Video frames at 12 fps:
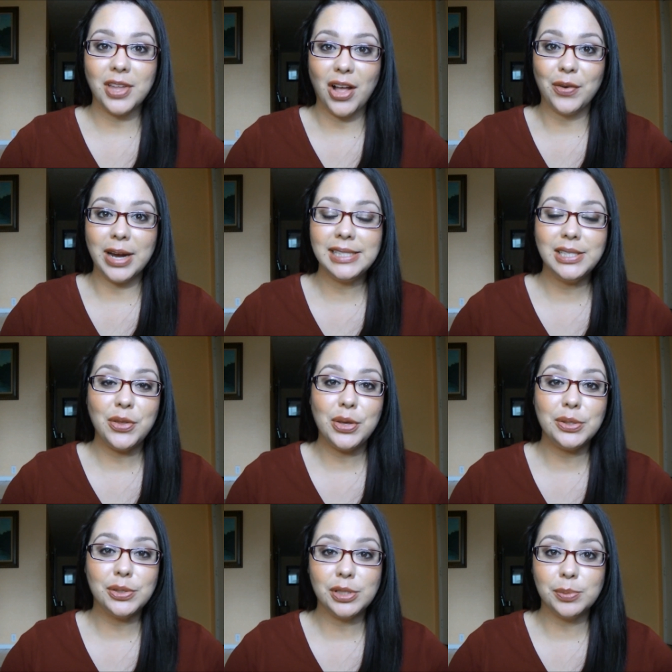All right, so
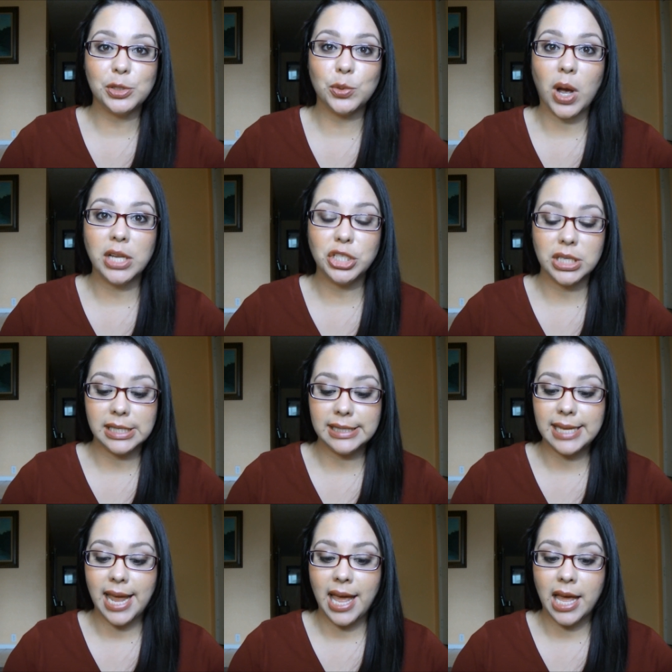those are some
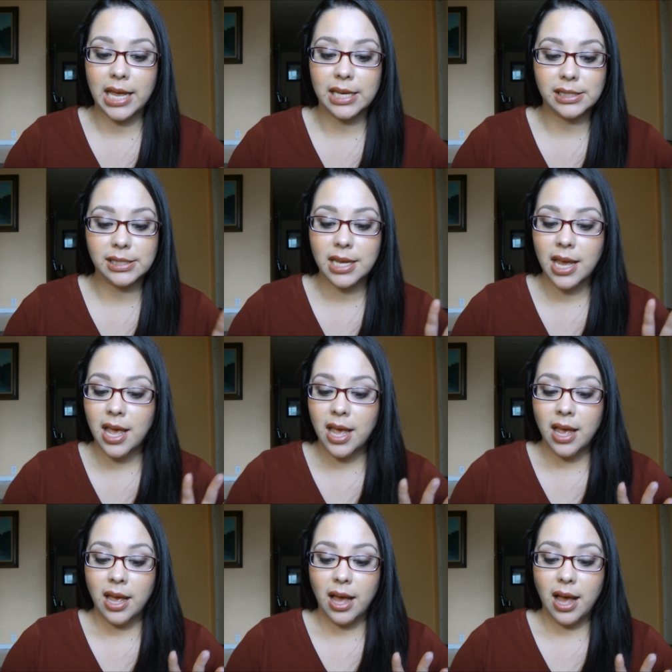swatches, and
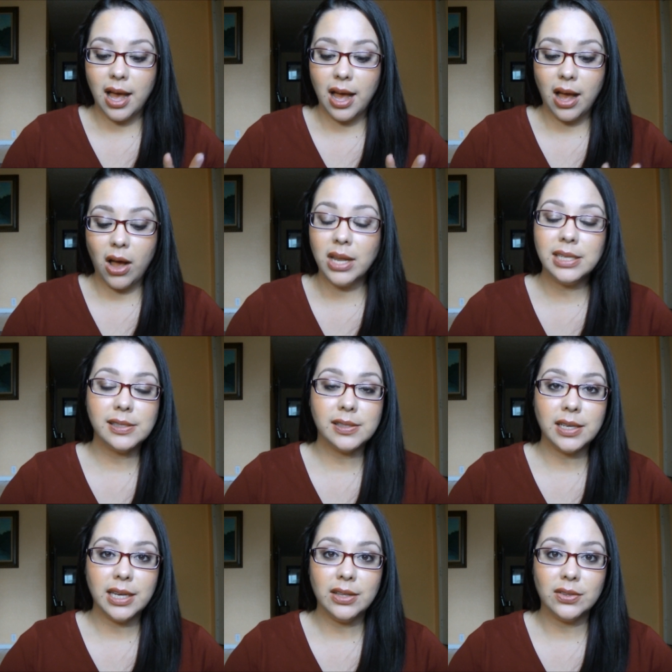
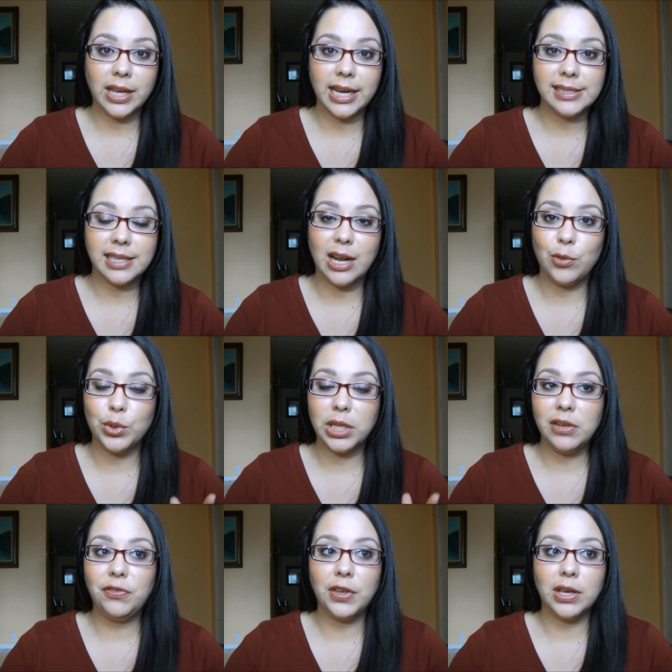honestly, like I said, I
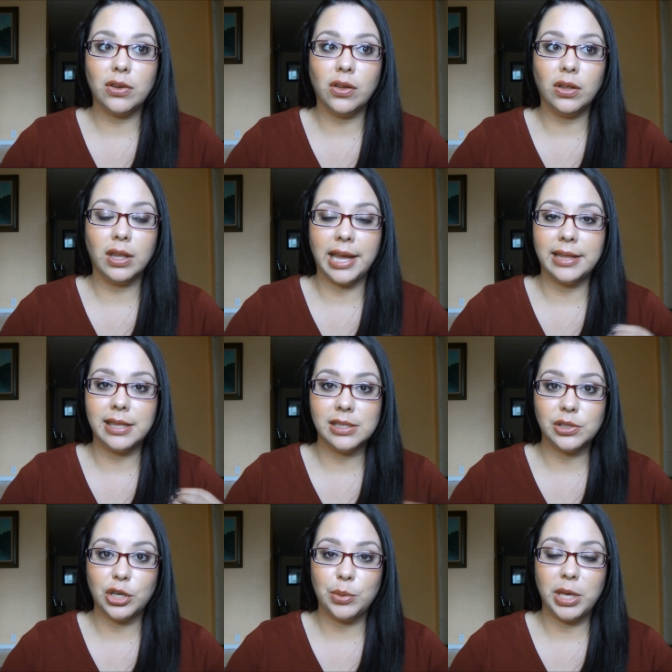really feel like these
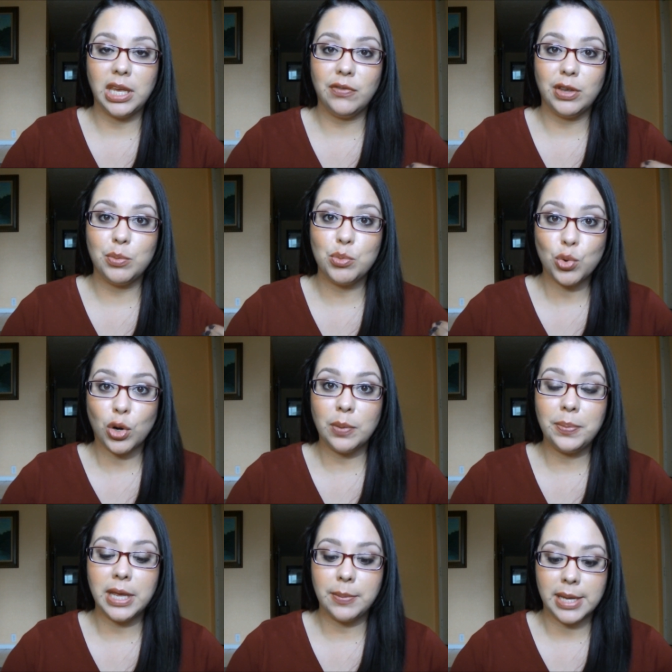are going to be even more
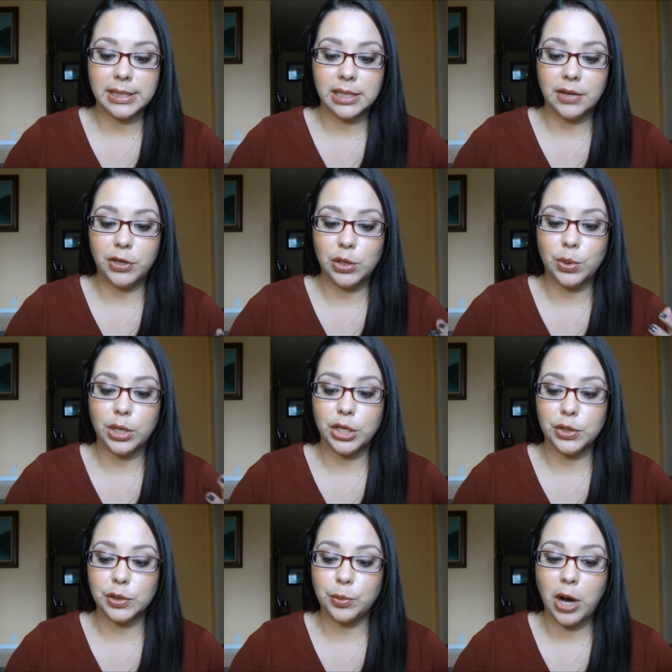pigmented if you were to
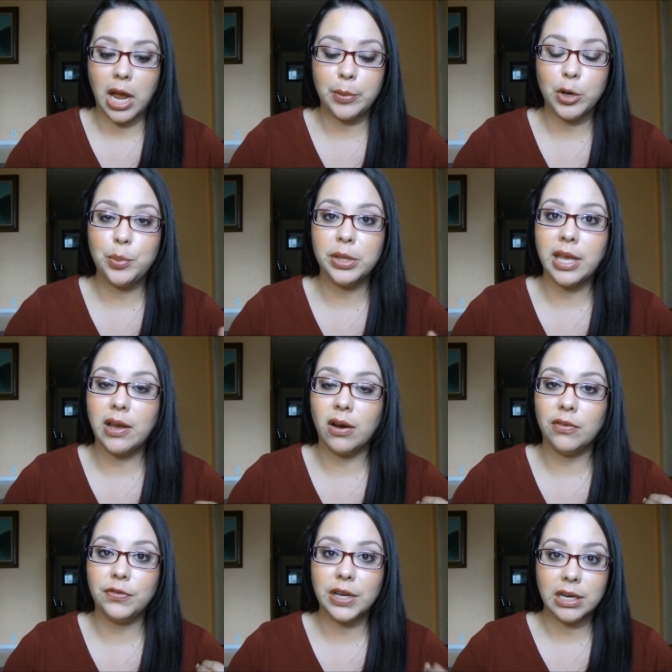use a primer, but they
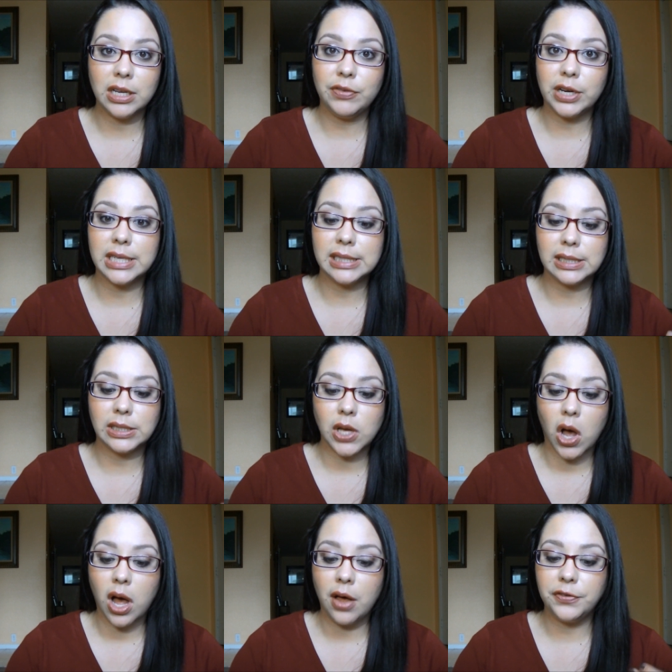are very, very
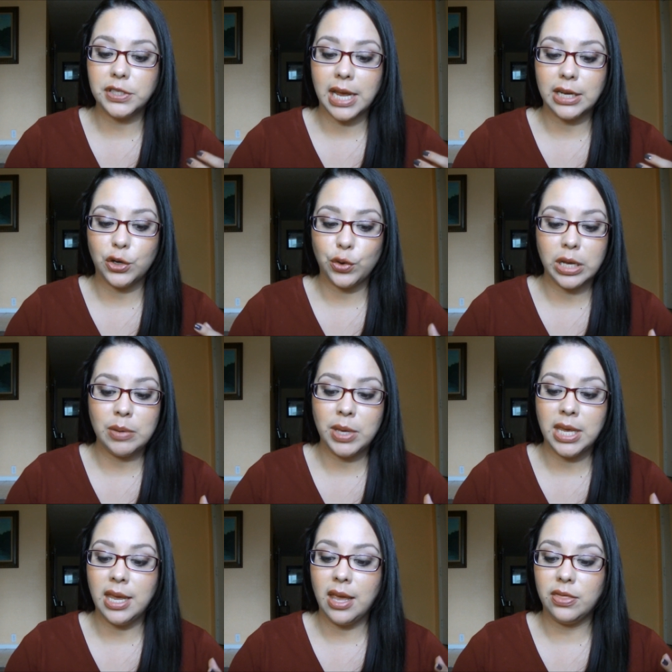soft and
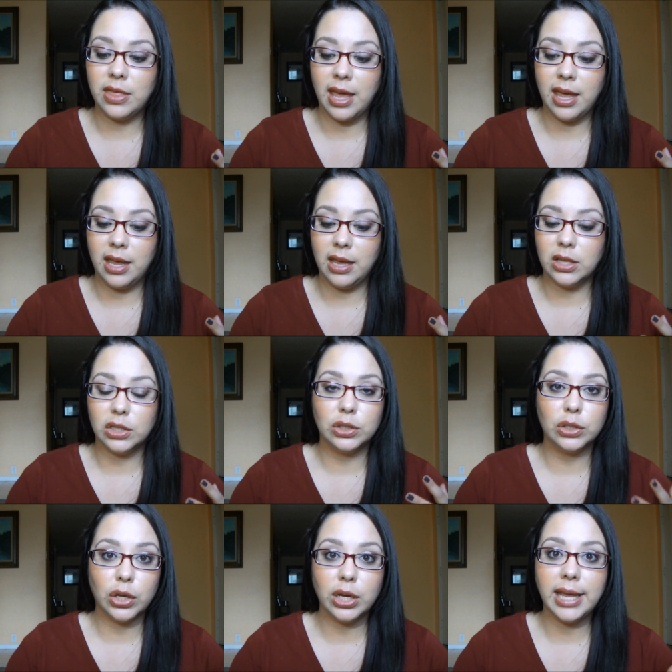creamy. They
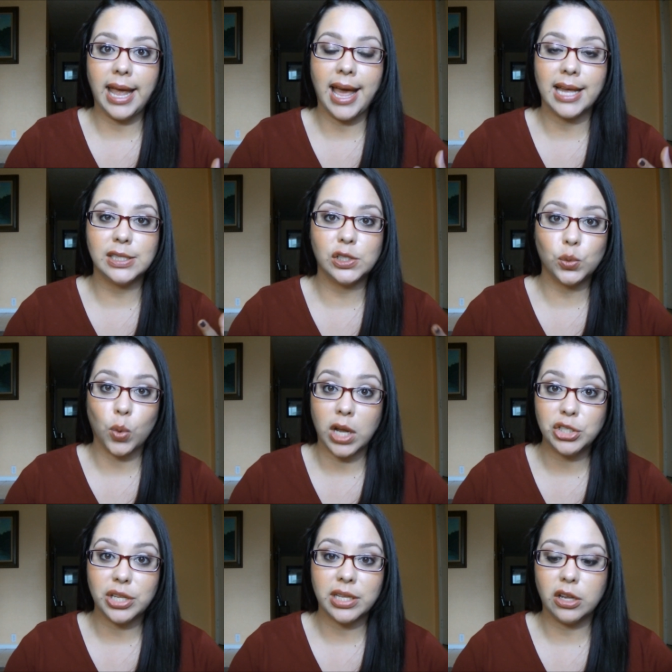look and
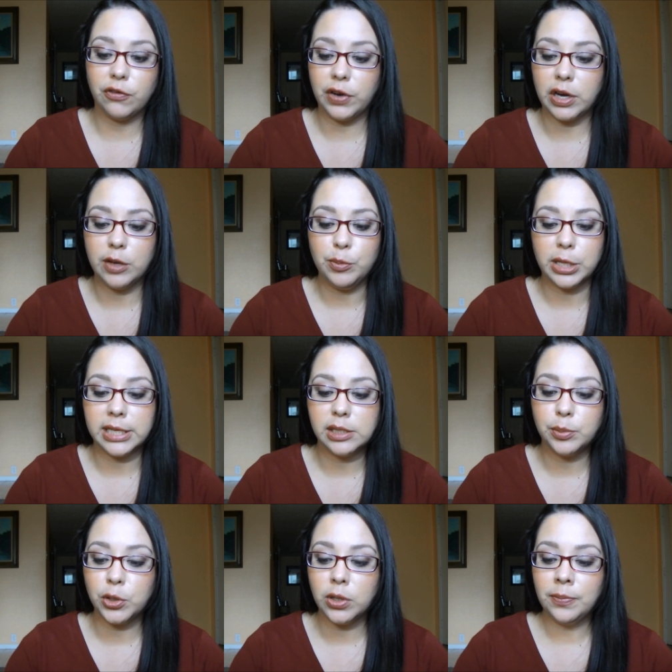swatch like they're very
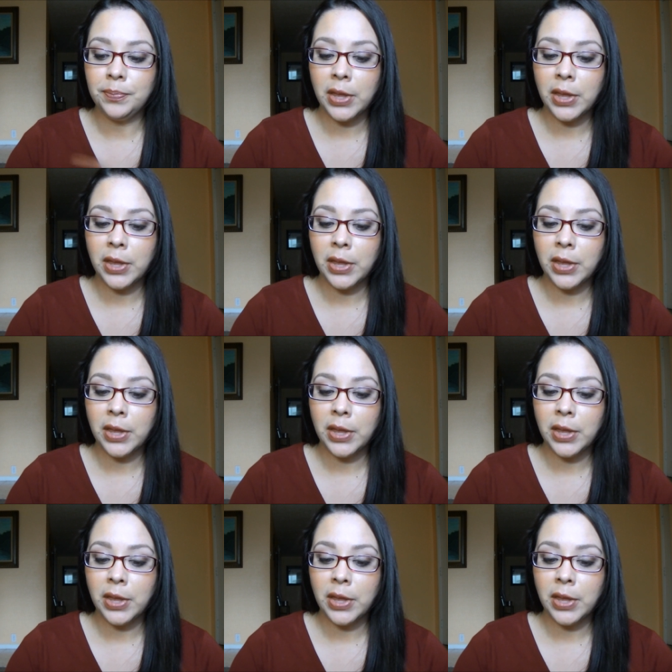blendable.